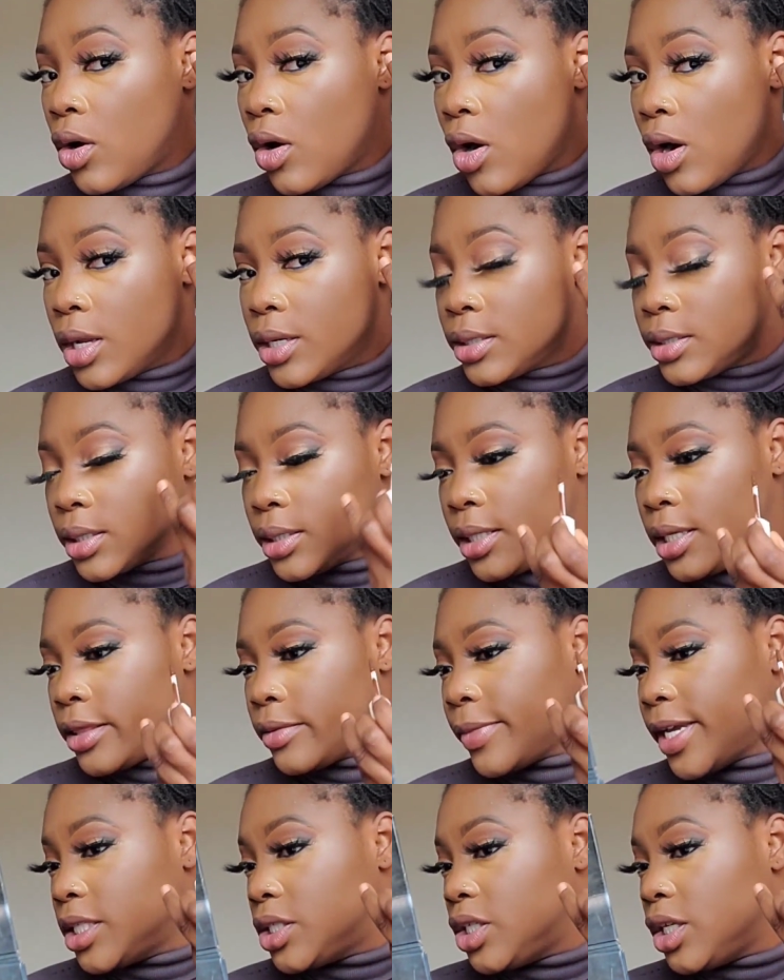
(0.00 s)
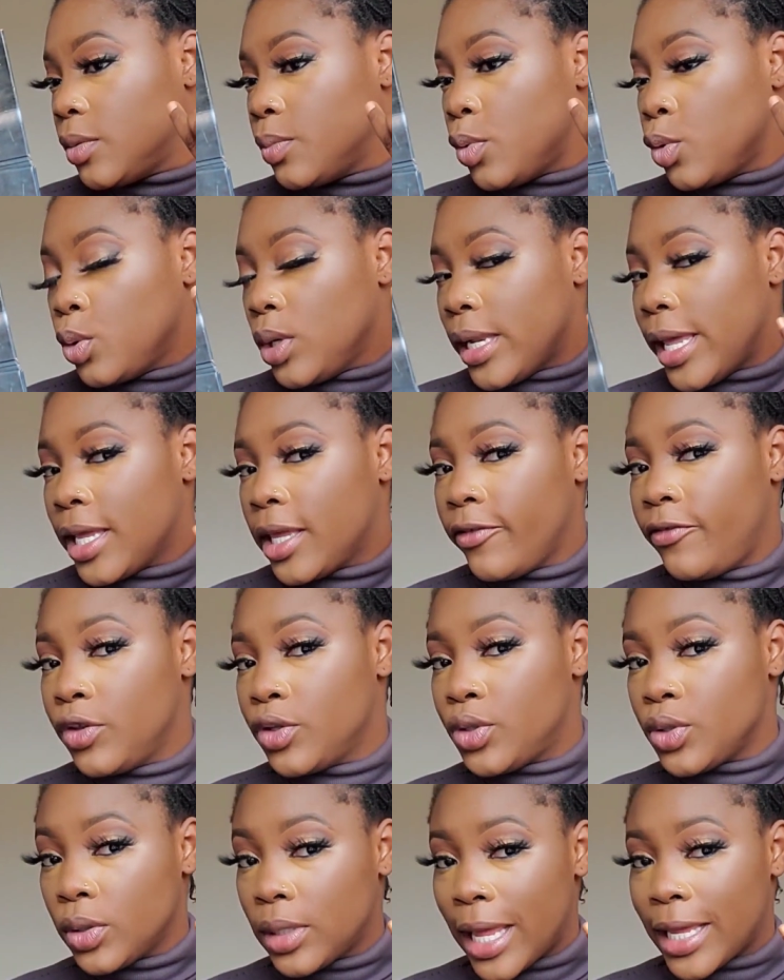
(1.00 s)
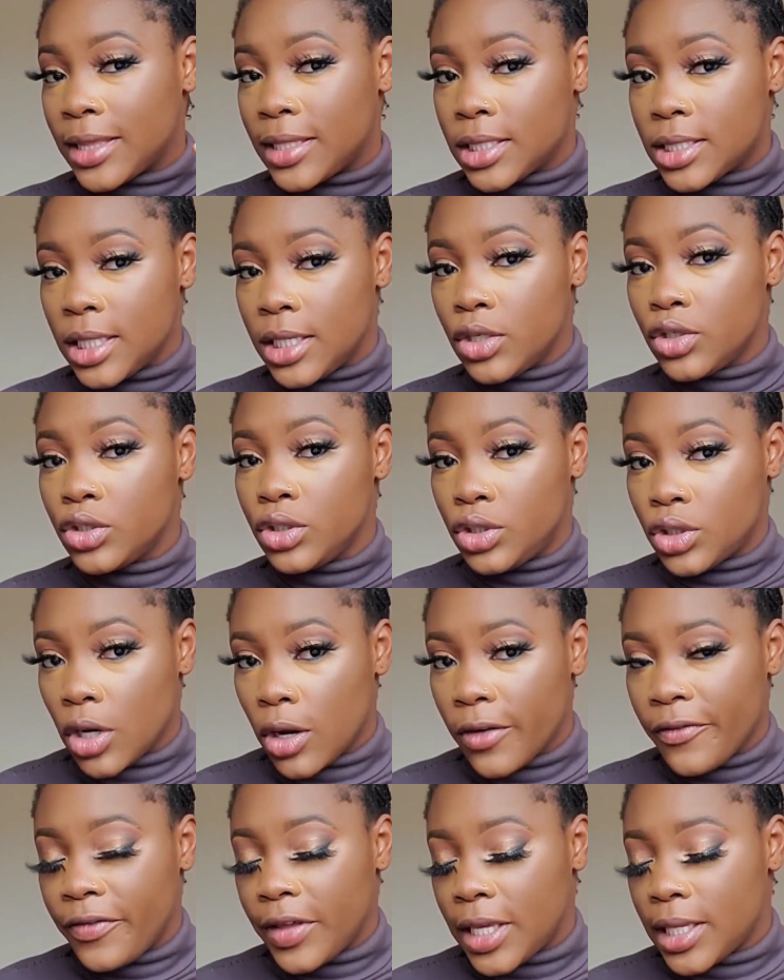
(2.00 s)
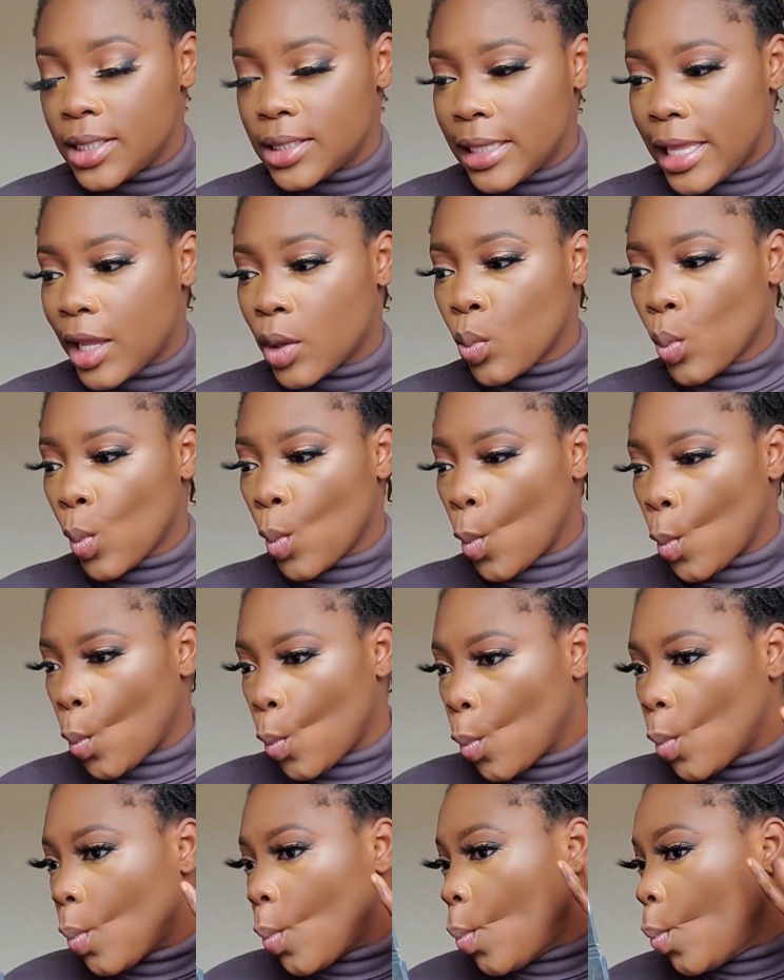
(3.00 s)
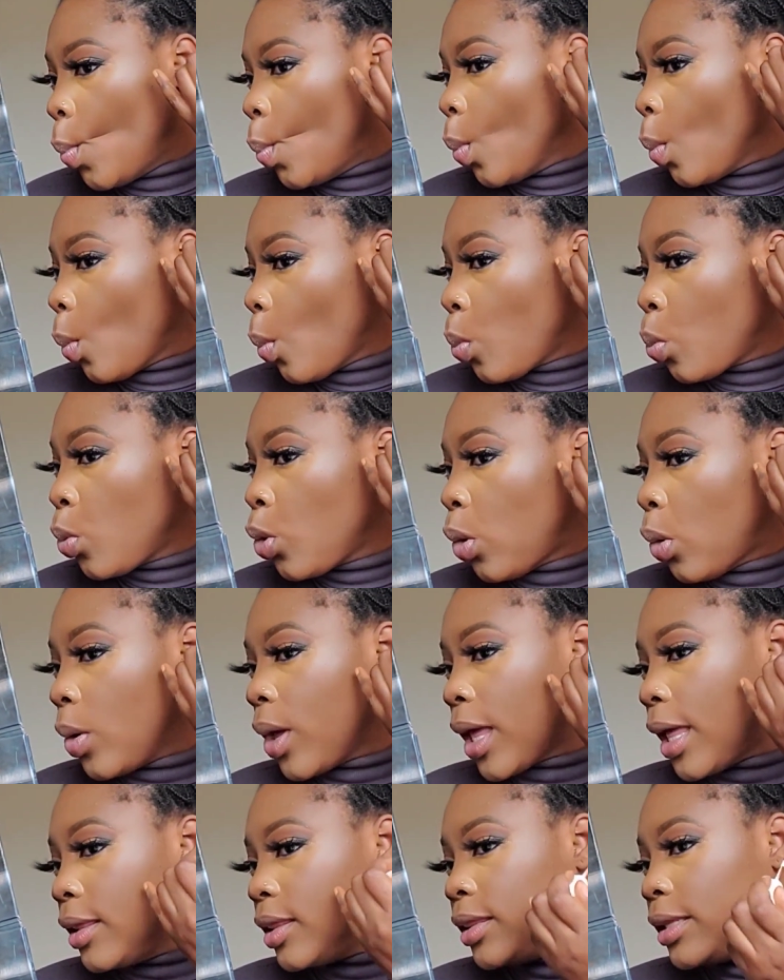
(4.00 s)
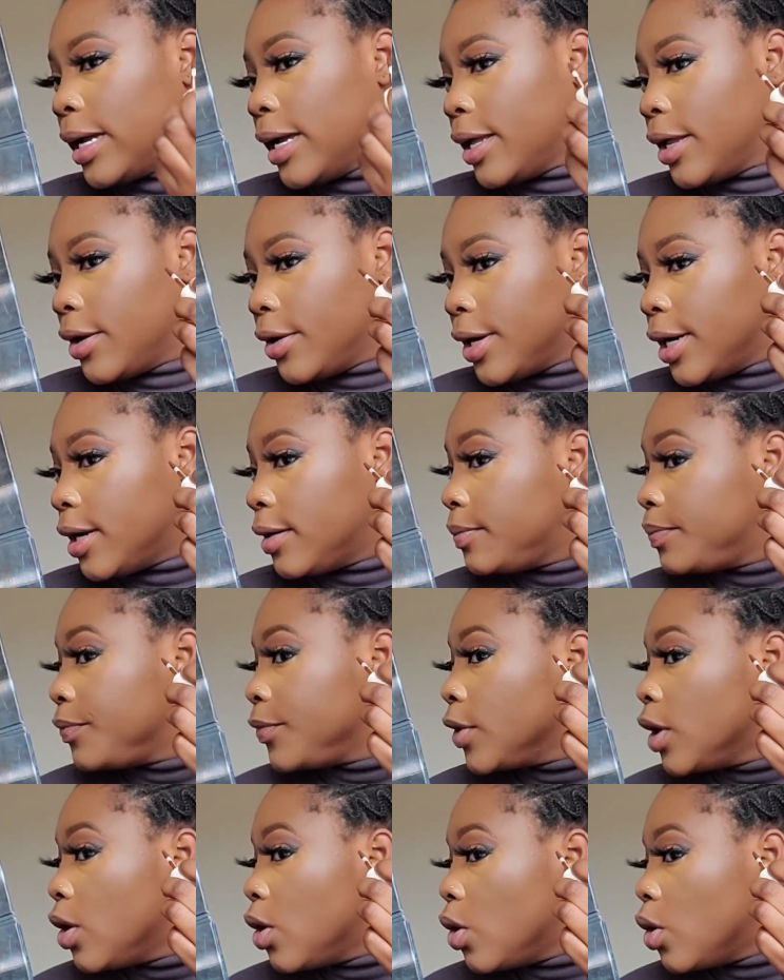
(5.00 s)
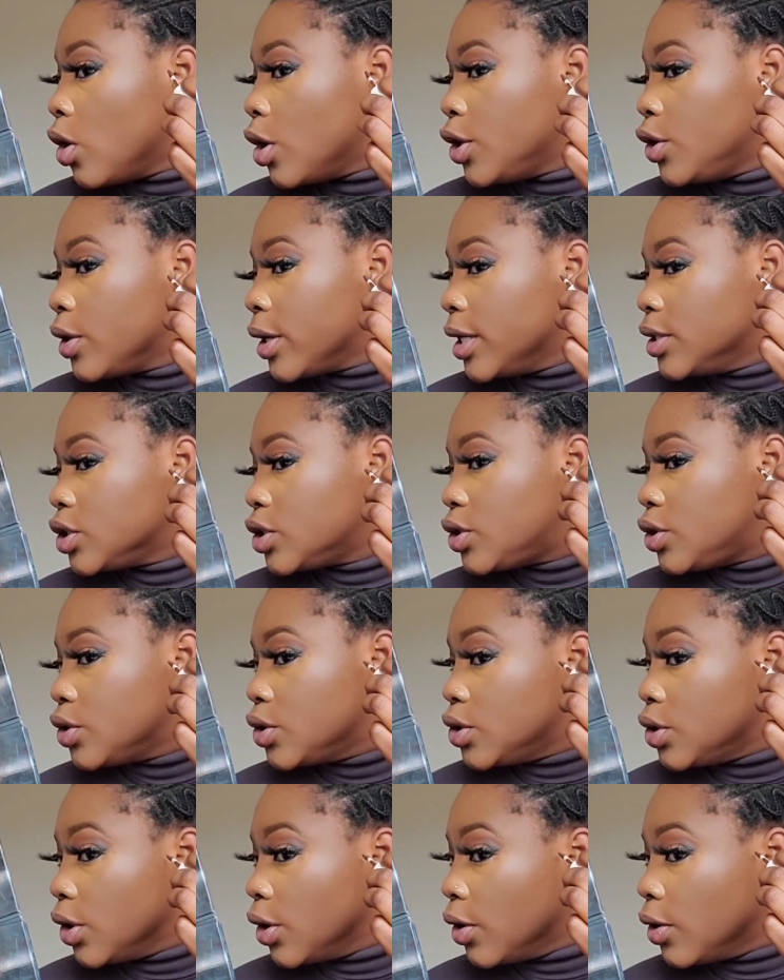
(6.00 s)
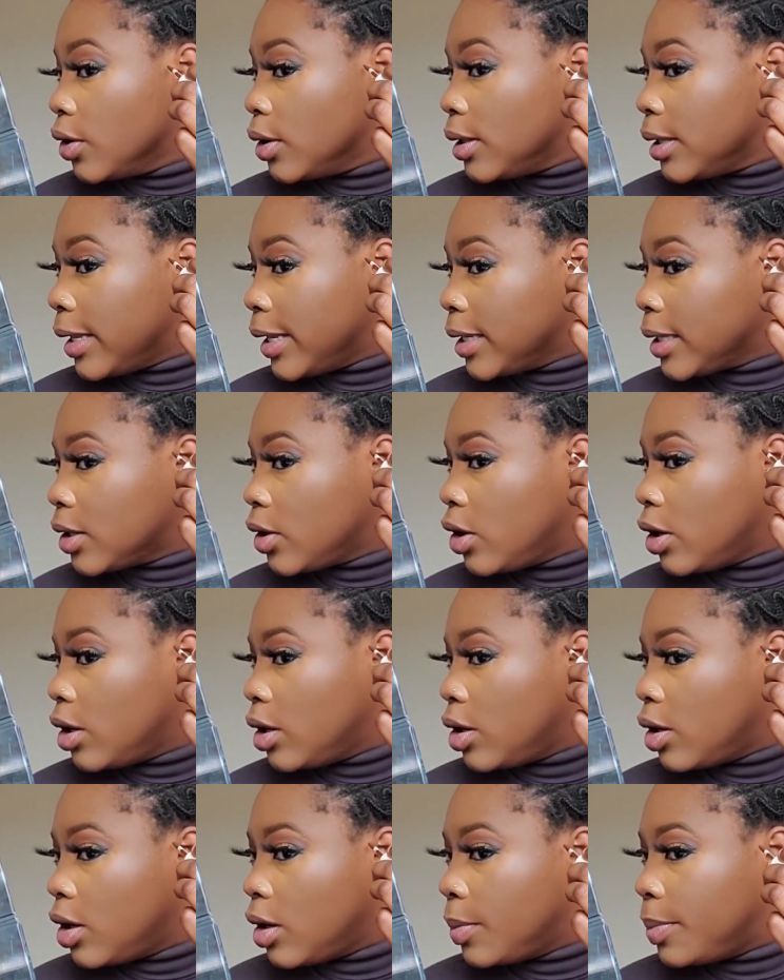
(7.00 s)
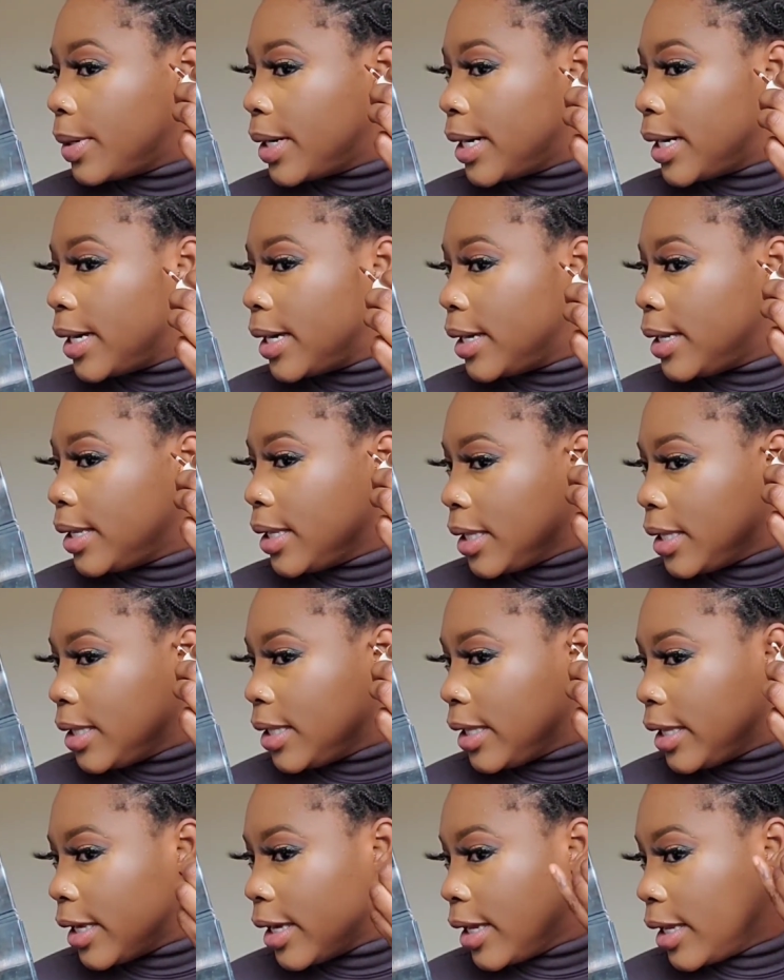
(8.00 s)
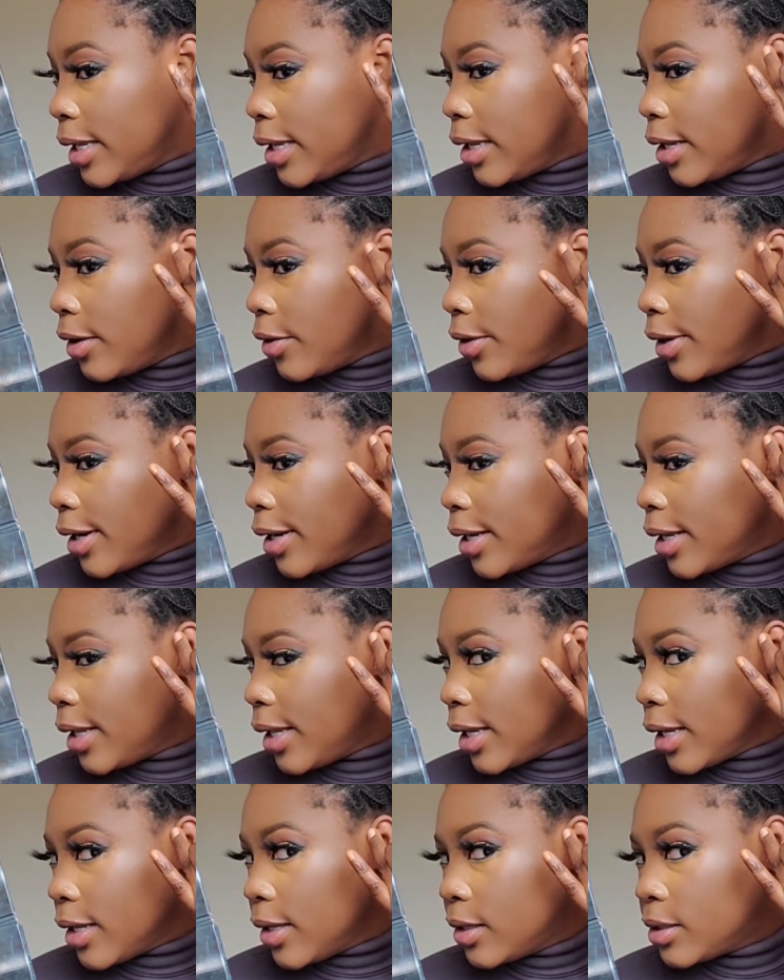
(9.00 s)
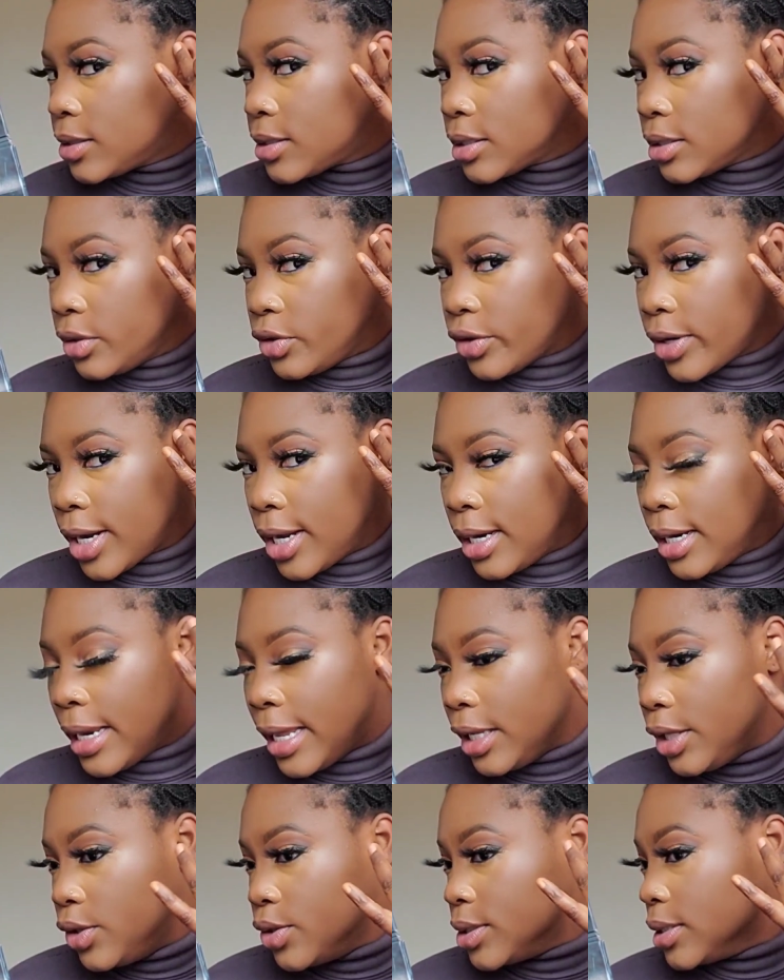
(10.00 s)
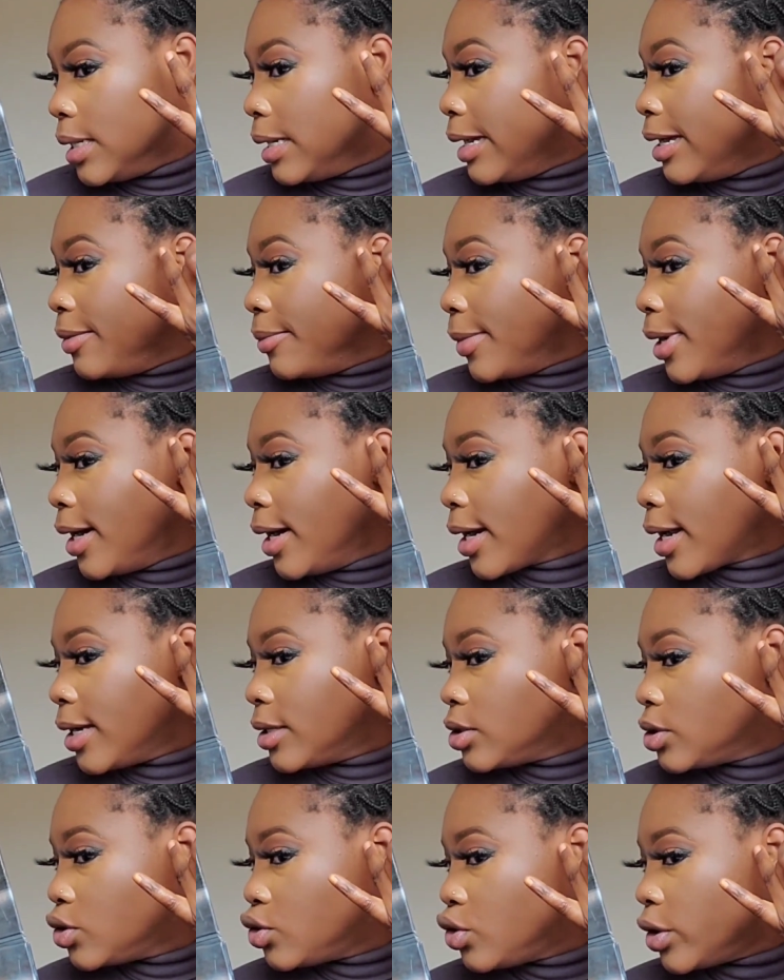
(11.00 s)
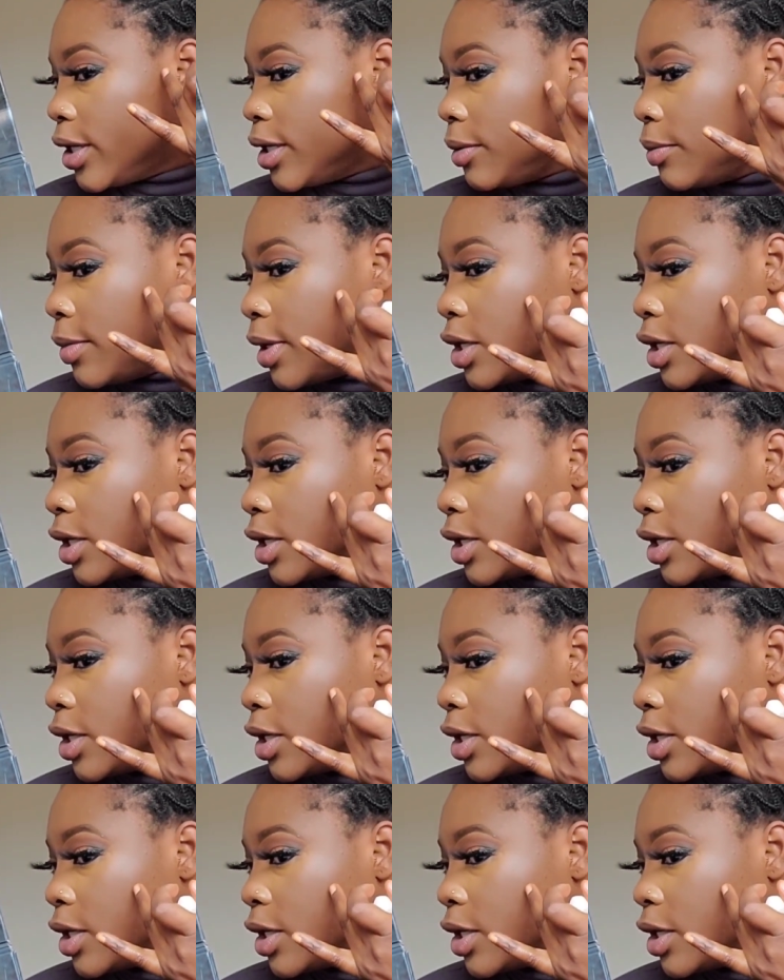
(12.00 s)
underneath my cheekbone. Like if you do like this little duck face, like you'll get that area, or you can just use your like upper ear area here to try and like use a landmark and just draw an